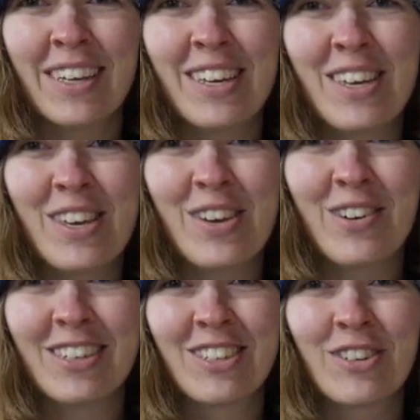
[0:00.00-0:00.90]

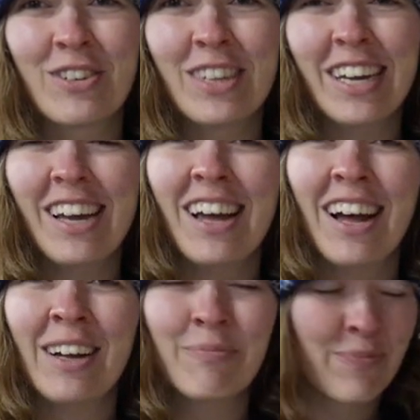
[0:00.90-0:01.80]
yours truly
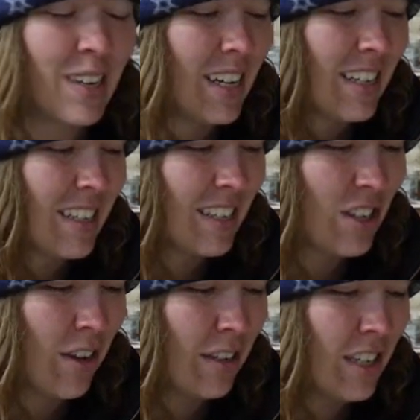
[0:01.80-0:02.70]
um,
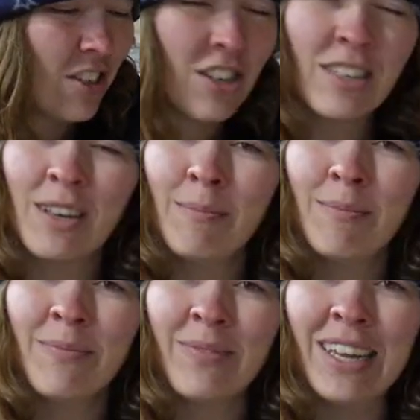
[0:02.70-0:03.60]
teaching
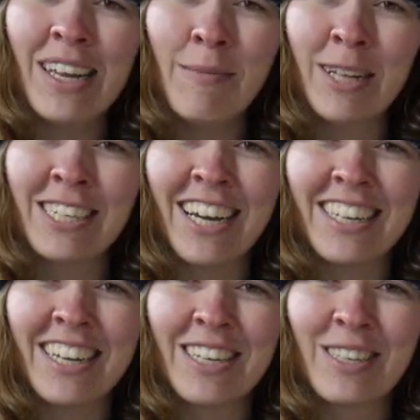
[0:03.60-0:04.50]
some enameling
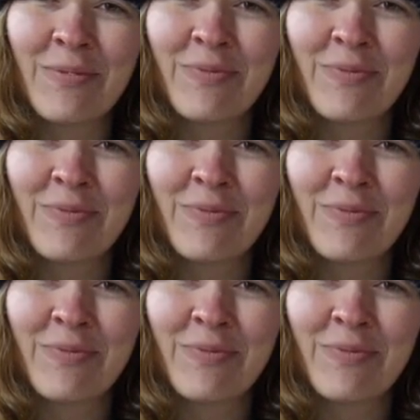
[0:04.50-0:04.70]
techniques.